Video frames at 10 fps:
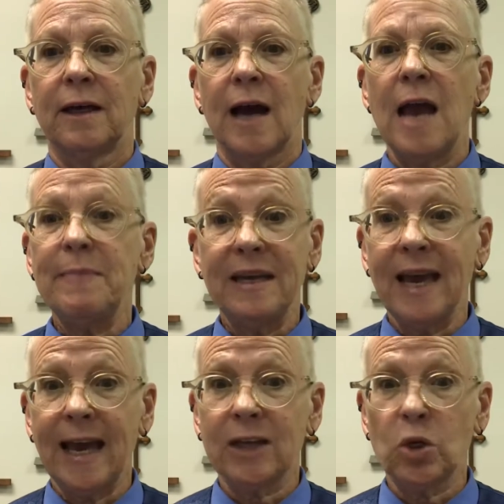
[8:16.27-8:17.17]
I
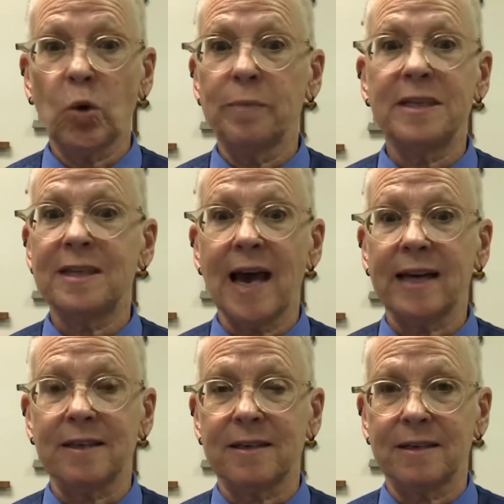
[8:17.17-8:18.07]
began to
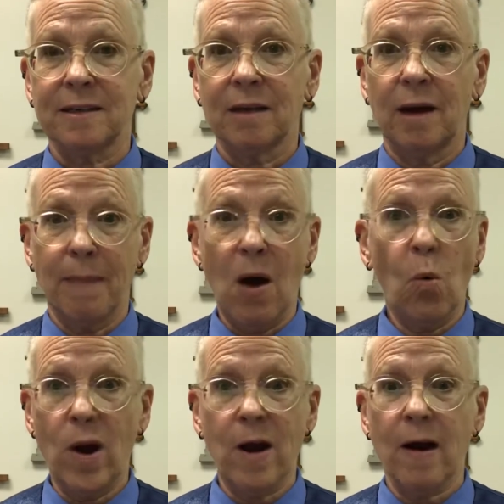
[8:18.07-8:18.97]
obsess about
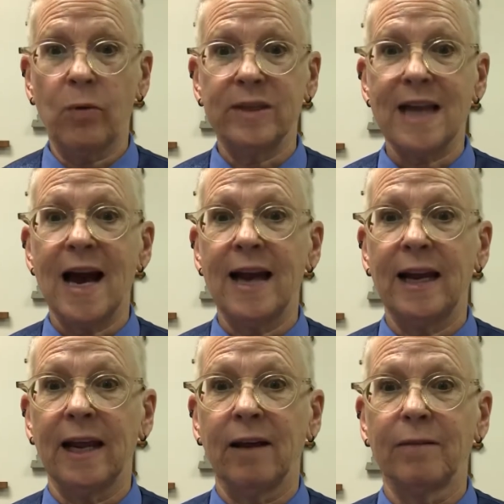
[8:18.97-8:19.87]
where I was
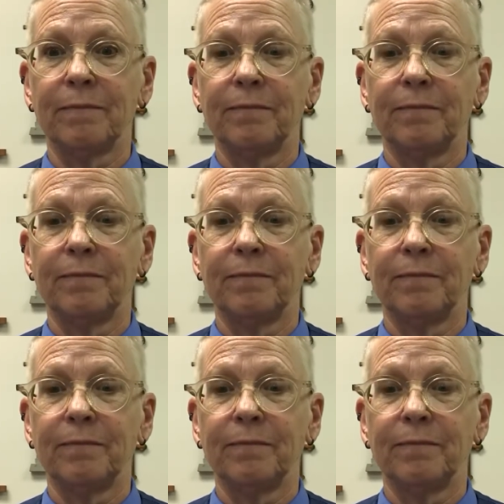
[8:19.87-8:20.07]
hiding.